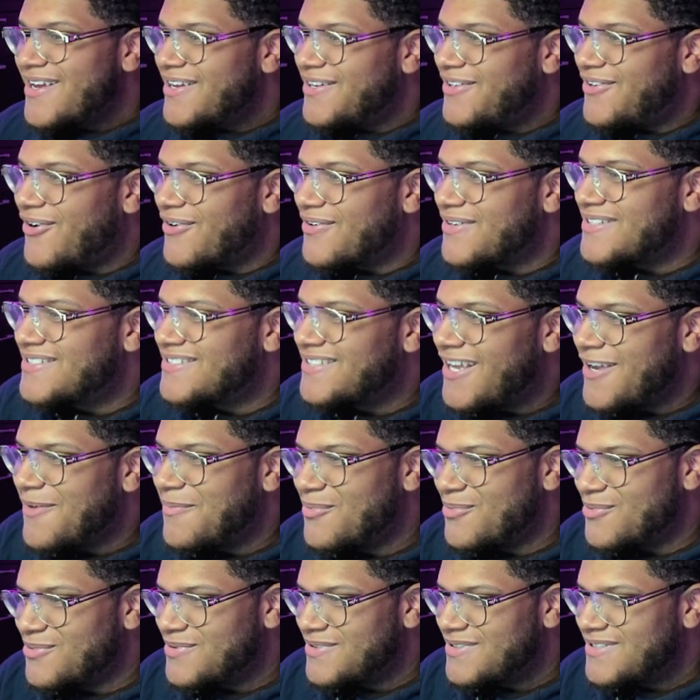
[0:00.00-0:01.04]
Dark
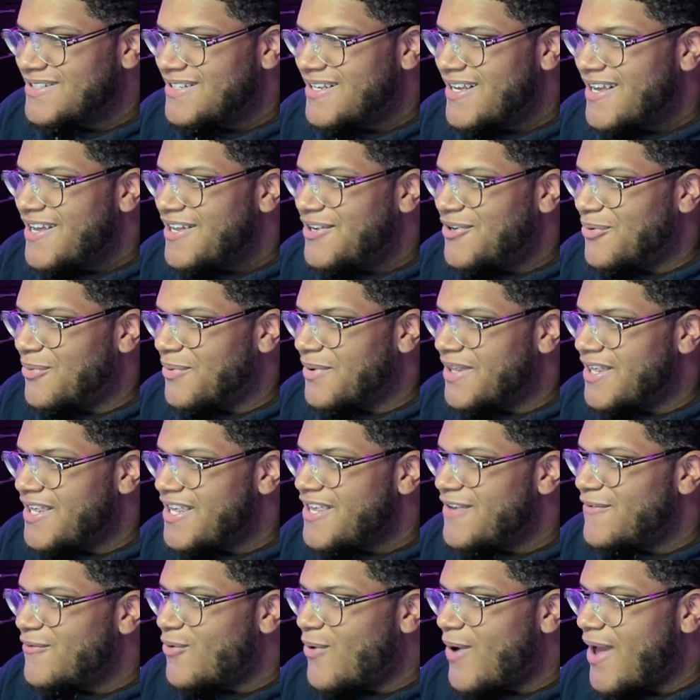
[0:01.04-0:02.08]
disciples doing
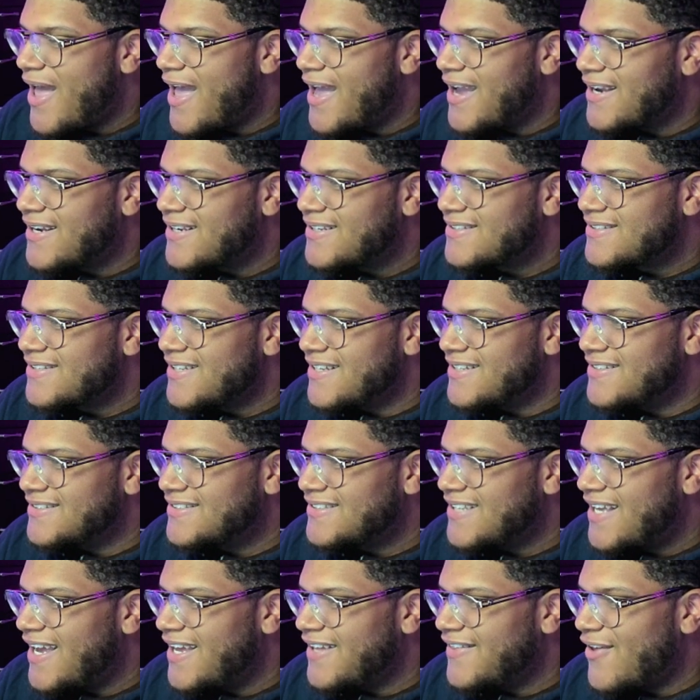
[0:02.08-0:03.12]
evil acts
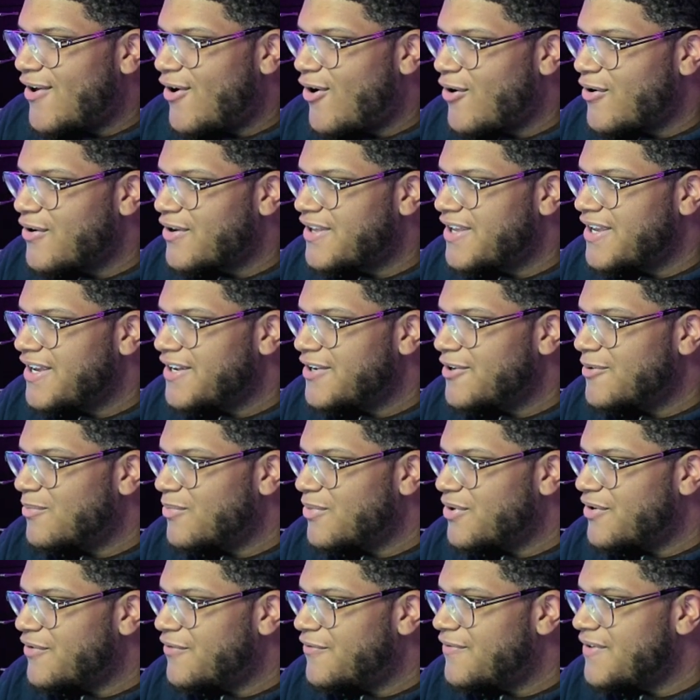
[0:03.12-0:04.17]
inside the Heart Kingdom were
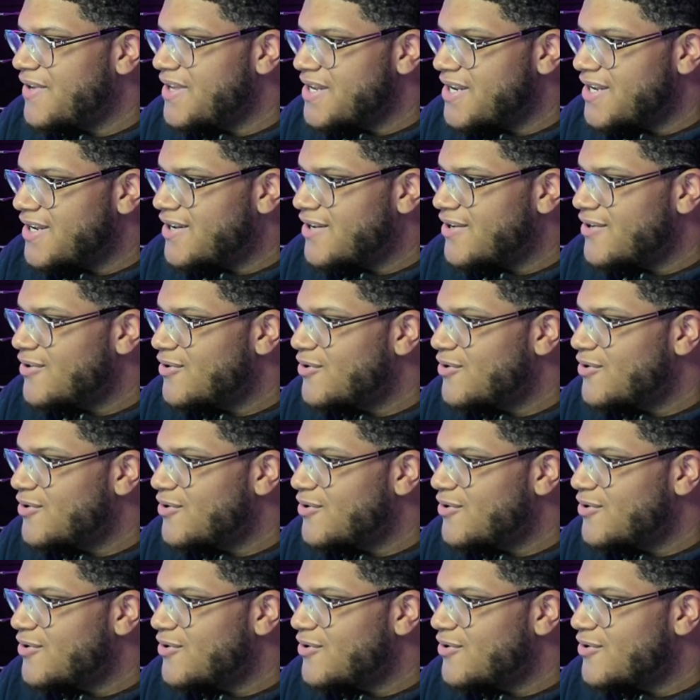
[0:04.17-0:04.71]
defeated.